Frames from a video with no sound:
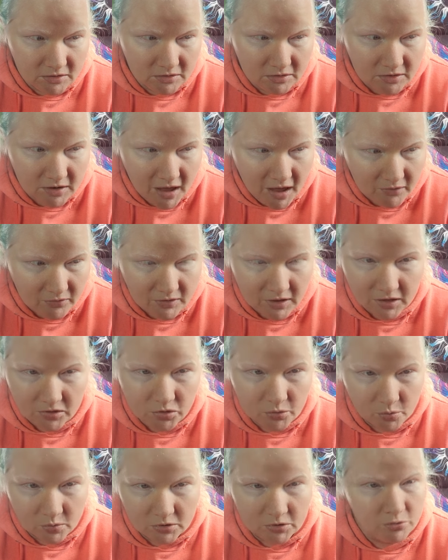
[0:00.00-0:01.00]
navigate
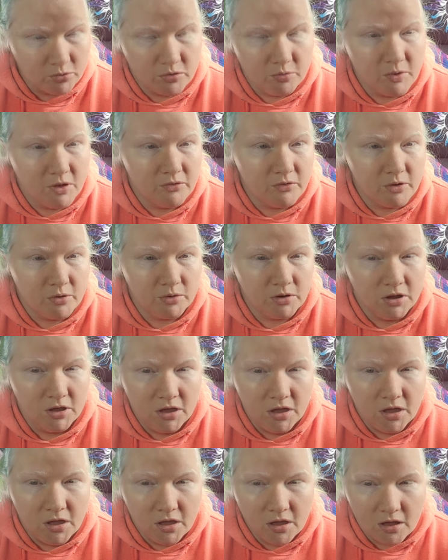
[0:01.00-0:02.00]
the world with my phone.
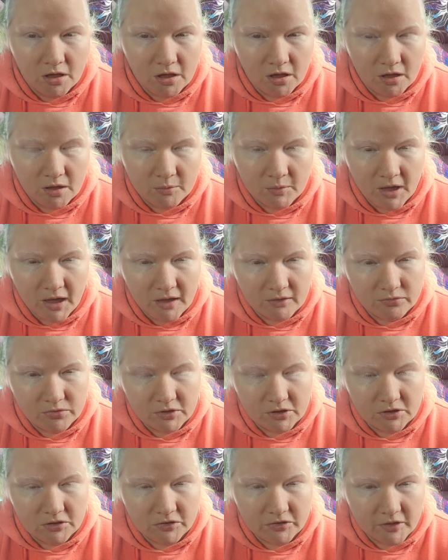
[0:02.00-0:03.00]
Um, I have
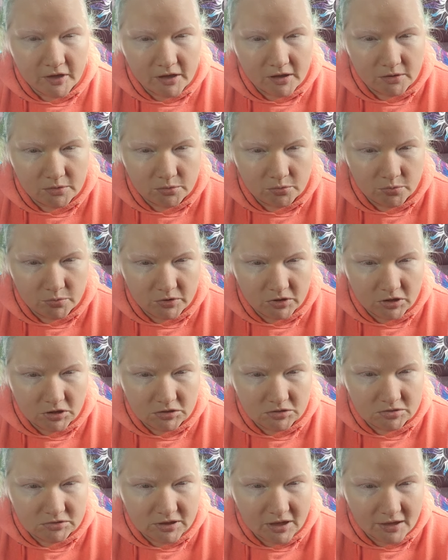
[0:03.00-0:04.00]
things that read
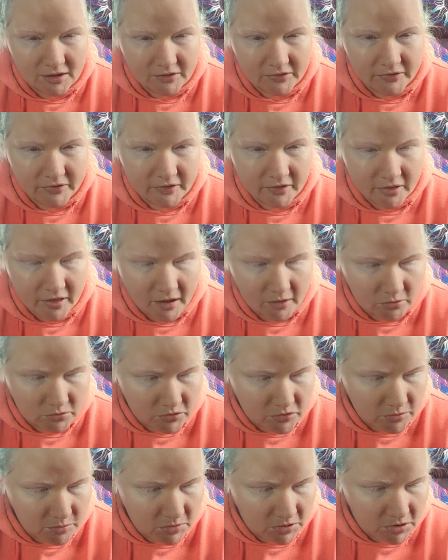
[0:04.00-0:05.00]
text aloud
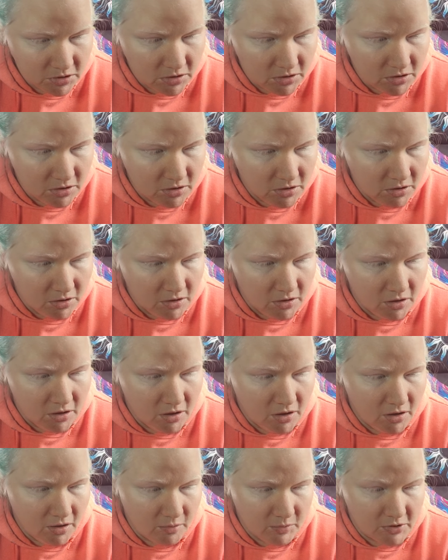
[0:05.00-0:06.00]
to me.
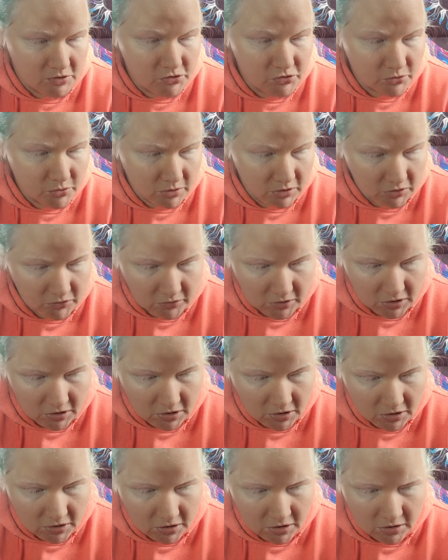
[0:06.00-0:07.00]
Uh, my screen
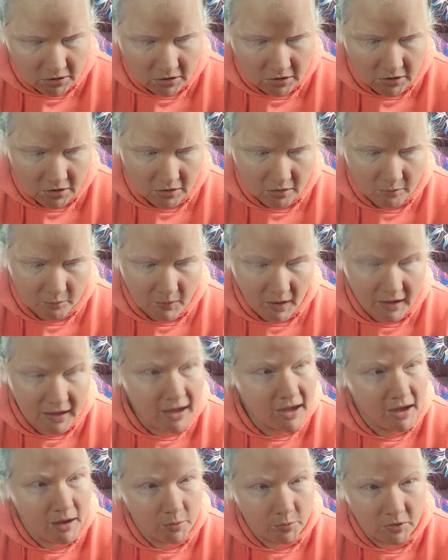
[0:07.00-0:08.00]
reader, my
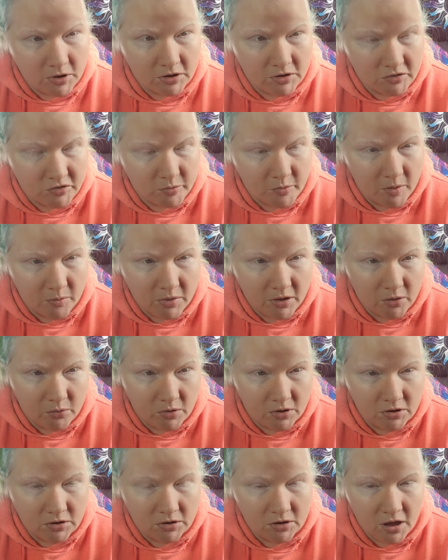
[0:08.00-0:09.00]
camera is my big
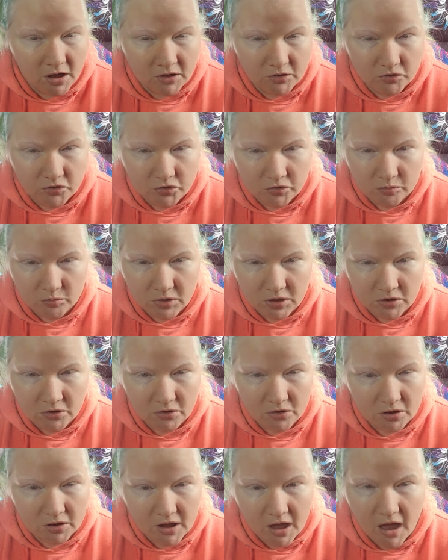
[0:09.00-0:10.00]
one. I zoom in
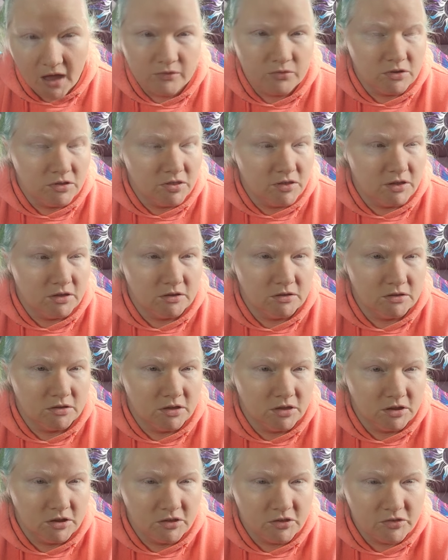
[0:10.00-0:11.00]
on everything.
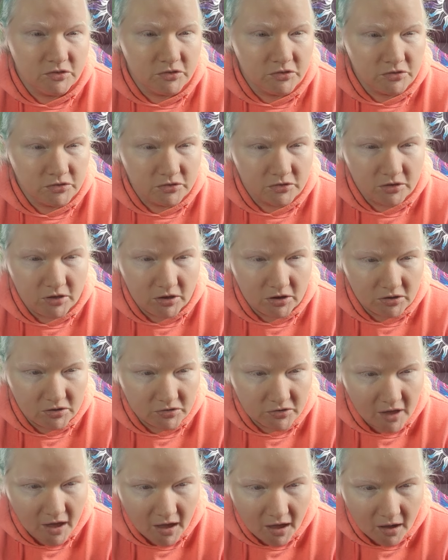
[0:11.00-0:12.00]
It is it
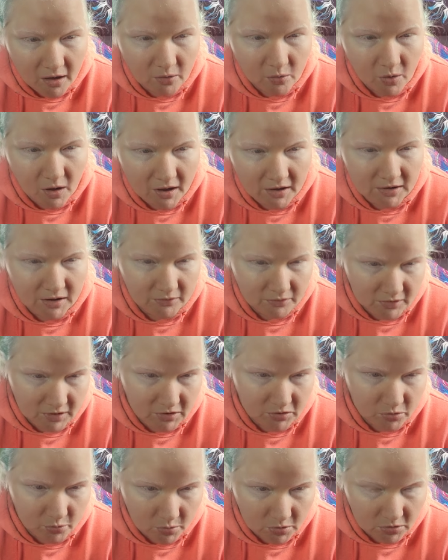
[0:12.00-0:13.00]
is how I
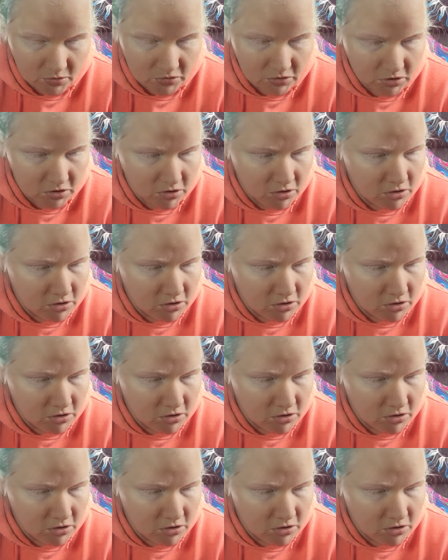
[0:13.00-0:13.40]
navigate the world.